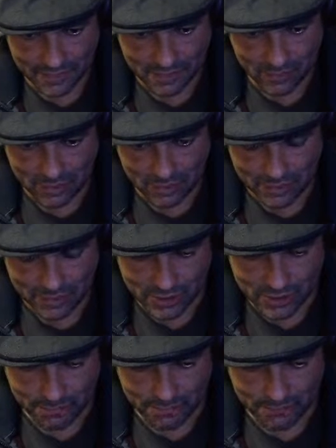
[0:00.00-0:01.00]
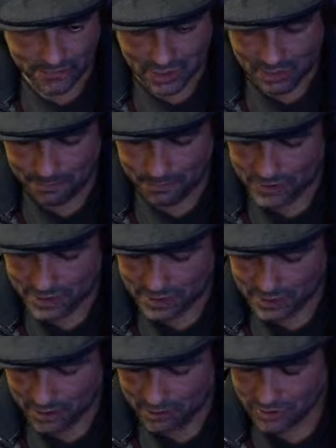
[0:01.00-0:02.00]
We were just putting
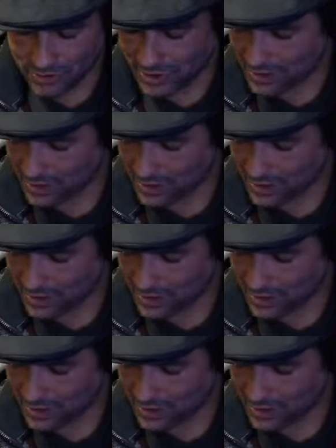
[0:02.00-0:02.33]
those